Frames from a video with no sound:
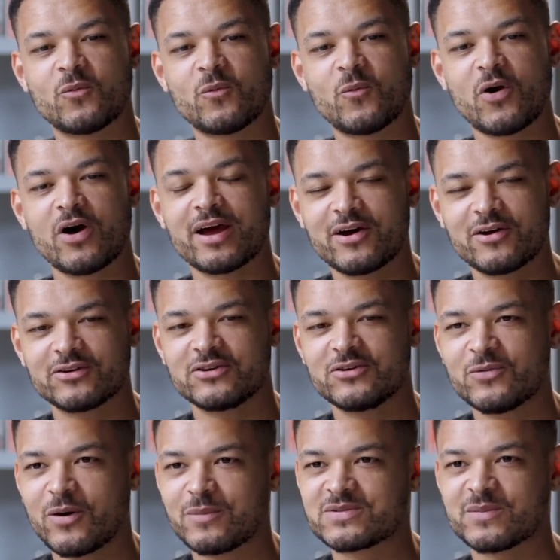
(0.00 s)
Why aren't
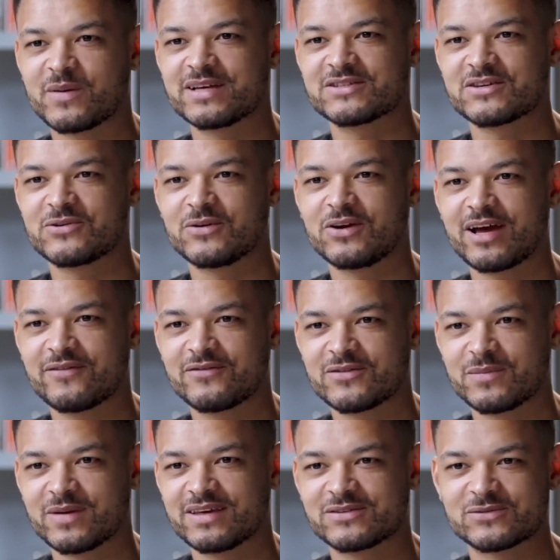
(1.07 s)
you optimizing your life to
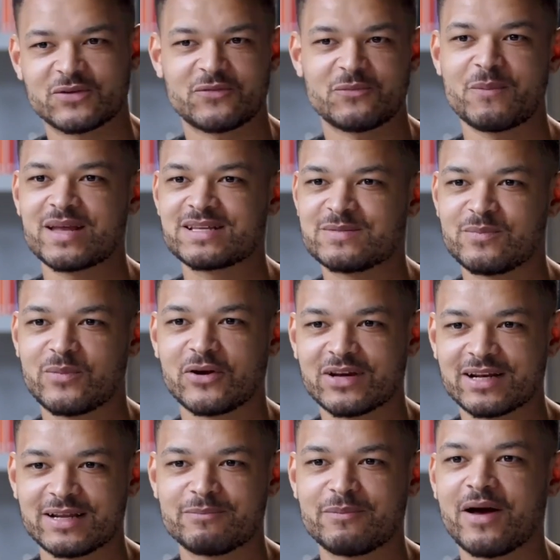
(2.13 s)
be sort of
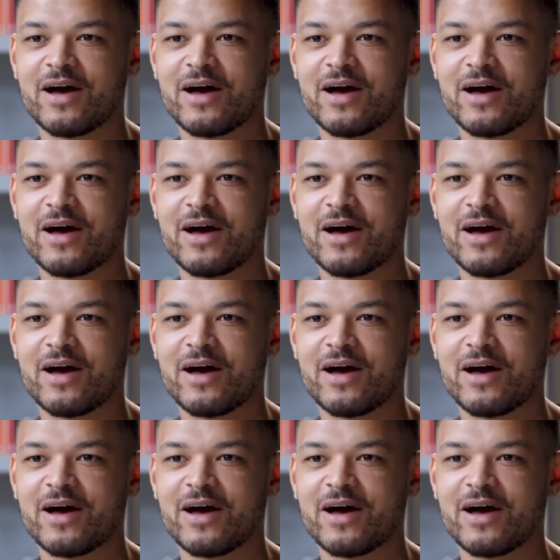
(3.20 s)
metabolically